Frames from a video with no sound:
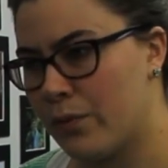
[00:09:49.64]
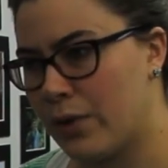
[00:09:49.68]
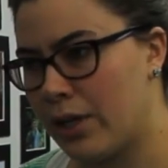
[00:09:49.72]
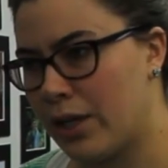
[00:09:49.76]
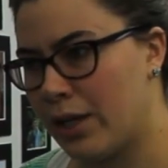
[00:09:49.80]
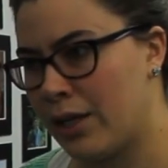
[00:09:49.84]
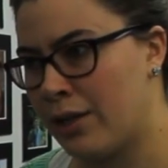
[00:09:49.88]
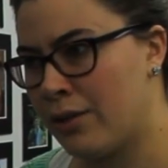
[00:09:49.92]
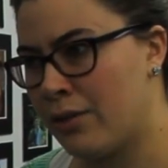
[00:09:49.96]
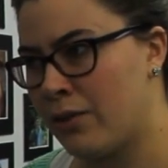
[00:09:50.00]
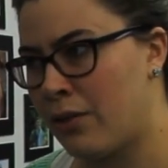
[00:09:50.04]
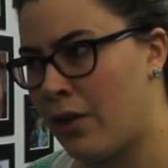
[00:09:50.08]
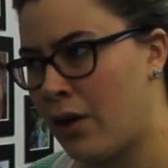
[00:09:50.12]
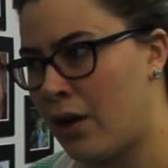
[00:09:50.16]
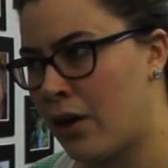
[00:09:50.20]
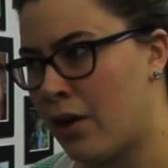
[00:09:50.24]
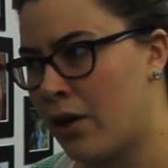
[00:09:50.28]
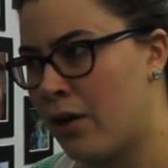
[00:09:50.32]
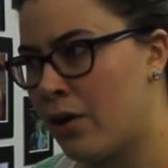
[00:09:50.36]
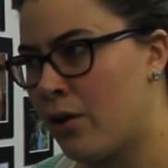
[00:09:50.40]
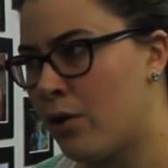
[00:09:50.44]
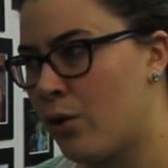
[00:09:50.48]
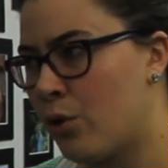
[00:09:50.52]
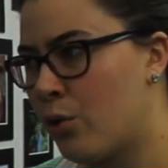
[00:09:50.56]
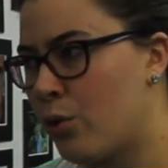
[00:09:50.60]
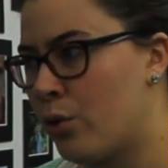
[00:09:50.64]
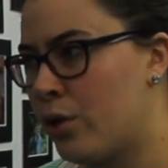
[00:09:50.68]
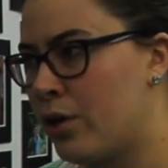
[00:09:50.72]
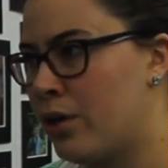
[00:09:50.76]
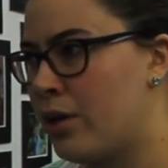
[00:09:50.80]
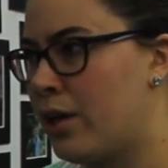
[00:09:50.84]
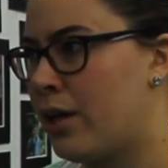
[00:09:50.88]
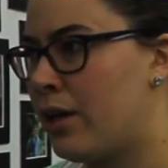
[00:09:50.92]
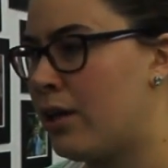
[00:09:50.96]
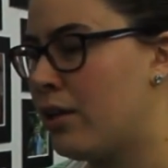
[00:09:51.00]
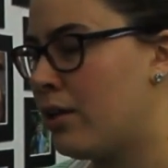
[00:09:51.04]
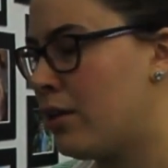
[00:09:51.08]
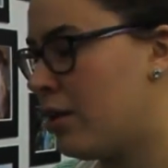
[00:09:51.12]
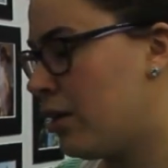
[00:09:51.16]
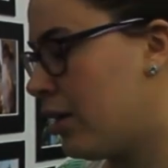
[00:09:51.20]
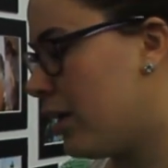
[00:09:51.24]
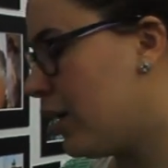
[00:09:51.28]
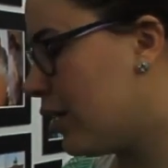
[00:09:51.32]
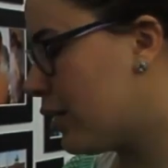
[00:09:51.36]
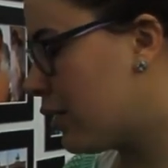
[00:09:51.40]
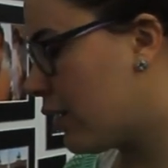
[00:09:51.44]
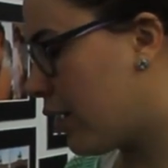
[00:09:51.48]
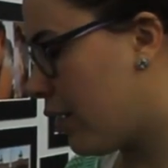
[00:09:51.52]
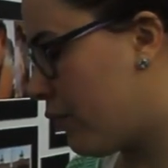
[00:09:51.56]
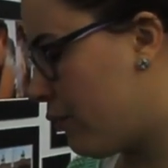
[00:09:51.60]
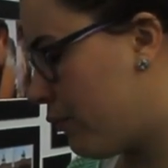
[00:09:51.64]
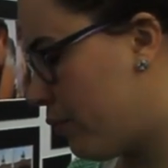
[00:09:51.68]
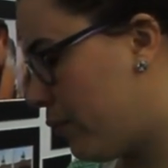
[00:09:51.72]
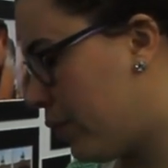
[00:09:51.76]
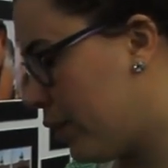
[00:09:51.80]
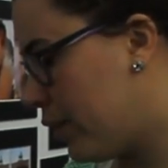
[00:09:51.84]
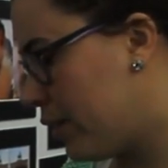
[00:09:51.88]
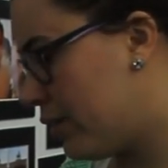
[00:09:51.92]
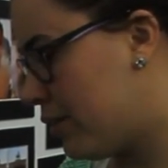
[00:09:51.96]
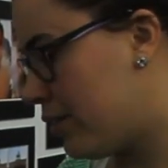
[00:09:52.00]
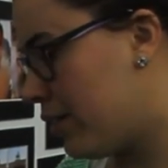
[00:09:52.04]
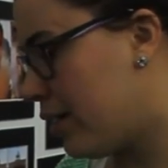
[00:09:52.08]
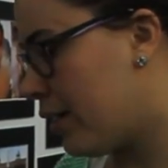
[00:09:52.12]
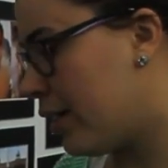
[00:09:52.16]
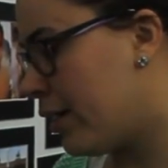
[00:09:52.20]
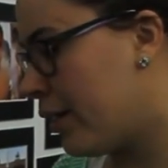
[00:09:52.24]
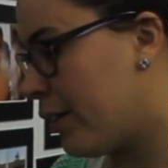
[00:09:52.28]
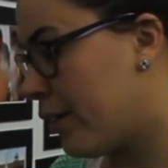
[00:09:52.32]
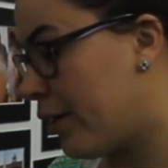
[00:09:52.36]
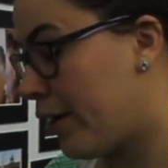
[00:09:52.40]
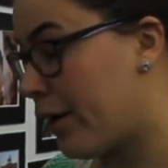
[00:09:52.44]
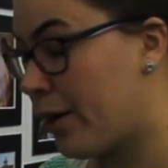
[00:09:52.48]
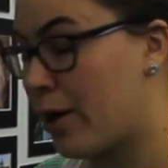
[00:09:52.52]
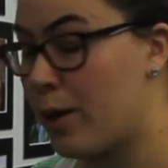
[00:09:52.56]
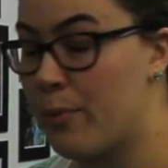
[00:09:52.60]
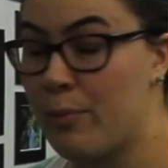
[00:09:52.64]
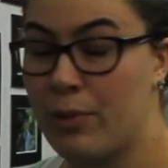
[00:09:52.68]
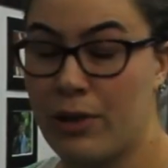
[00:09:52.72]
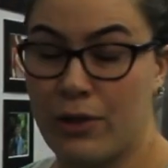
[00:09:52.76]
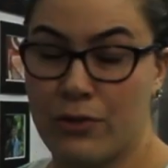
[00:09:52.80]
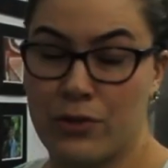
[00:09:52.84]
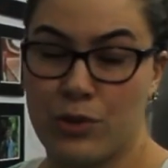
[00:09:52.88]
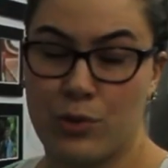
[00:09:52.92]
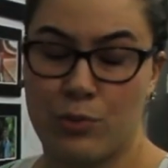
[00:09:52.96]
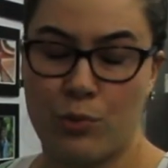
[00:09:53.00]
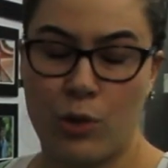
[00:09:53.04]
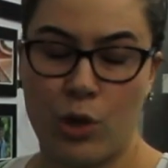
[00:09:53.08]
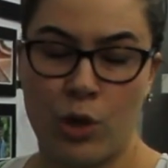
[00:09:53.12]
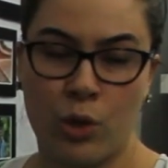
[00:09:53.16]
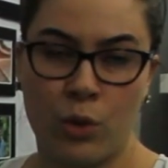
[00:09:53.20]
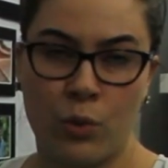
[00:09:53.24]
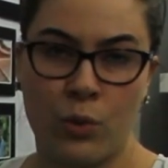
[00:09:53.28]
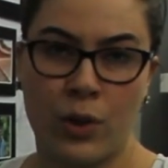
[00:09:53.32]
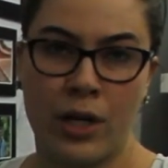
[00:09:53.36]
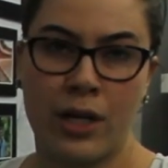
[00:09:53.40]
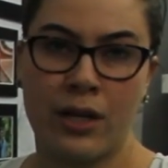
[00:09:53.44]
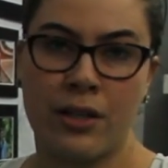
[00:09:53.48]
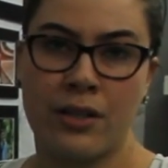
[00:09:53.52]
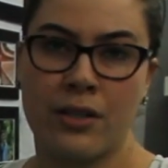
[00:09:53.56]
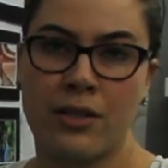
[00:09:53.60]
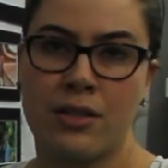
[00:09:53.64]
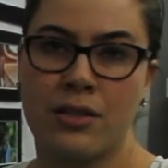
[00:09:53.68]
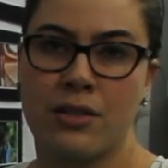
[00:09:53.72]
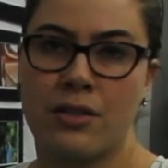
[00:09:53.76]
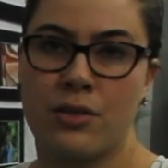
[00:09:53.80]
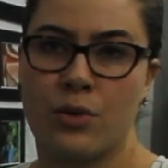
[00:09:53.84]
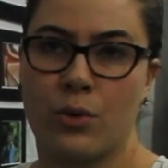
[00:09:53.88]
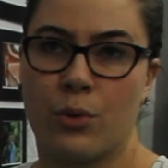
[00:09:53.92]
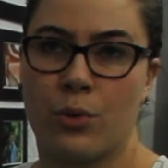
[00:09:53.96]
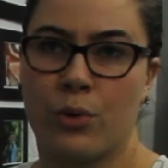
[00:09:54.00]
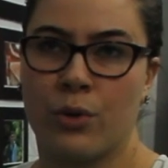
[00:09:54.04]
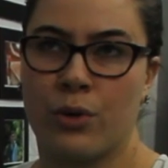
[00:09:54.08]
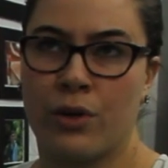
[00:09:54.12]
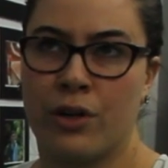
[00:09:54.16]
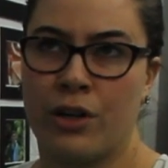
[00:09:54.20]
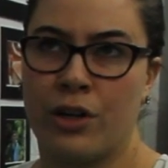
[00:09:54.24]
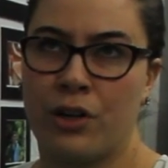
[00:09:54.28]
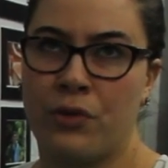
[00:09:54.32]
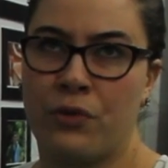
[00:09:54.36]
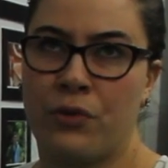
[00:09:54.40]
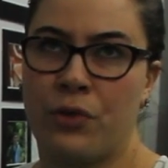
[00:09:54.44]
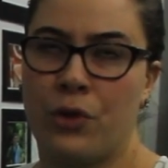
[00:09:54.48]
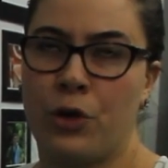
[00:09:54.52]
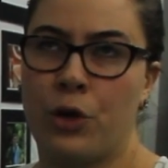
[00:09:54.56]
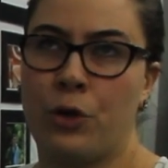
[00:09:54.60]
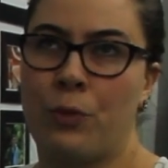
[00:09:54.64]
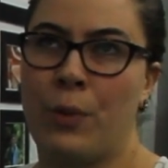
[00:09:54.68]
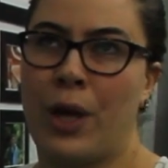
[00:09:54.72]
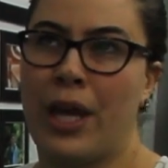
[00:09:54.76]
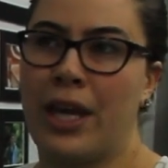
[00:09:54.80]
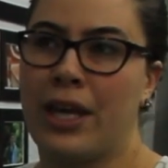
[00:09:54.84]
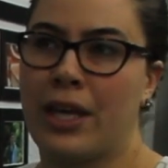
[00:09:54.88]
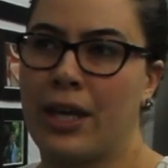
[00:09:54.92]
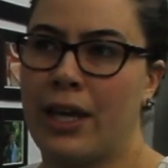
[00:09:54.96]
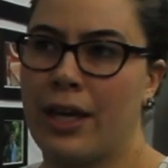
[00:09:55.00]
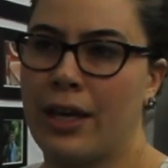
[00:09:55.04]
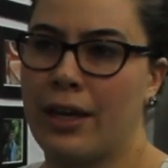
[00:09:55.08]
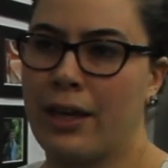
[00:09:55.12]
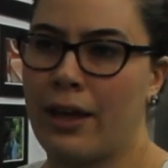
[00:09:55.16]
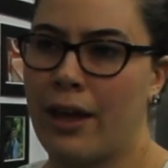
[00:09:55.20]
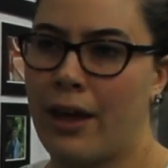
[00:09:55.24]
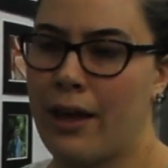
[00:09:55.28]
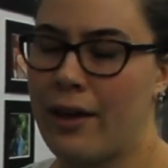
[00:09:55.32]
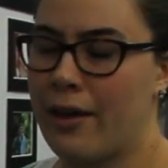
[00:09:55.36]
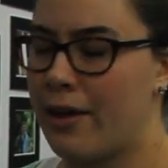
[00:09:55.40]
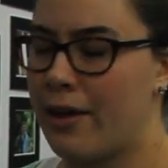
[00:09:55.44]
in there, or then it can fit a couple of small ones, or if you're making